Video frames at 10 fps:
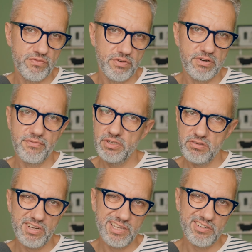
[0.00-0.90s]
for
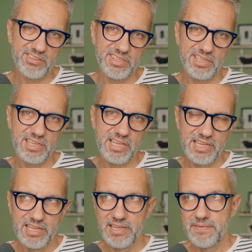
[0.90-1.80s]
video recording,
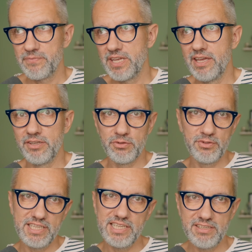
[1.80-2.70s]
and you
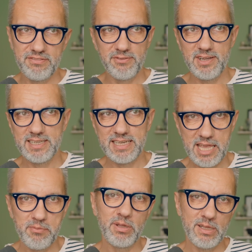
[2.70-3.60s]
need one
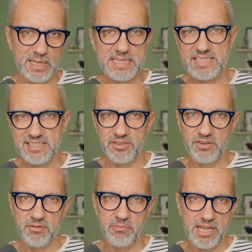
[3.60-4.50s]
cable less in
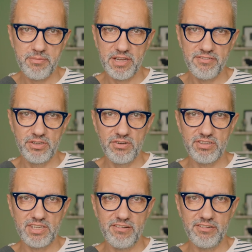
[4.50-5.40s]
your backpack when you're
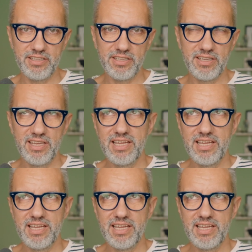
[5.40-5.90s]
traveling.